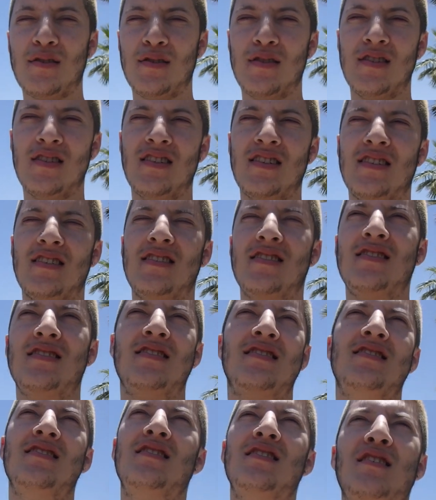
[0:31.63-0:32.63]
or
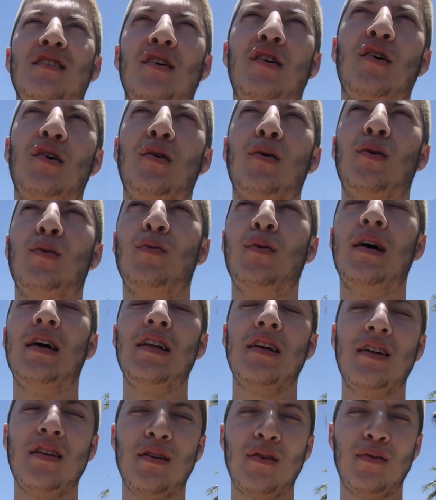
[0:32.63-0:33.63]
a, or a
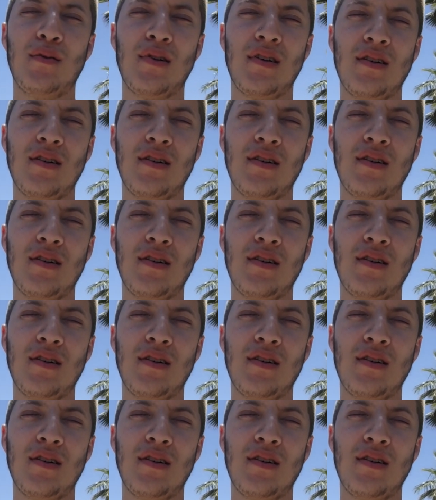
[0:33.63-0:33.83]
wedding or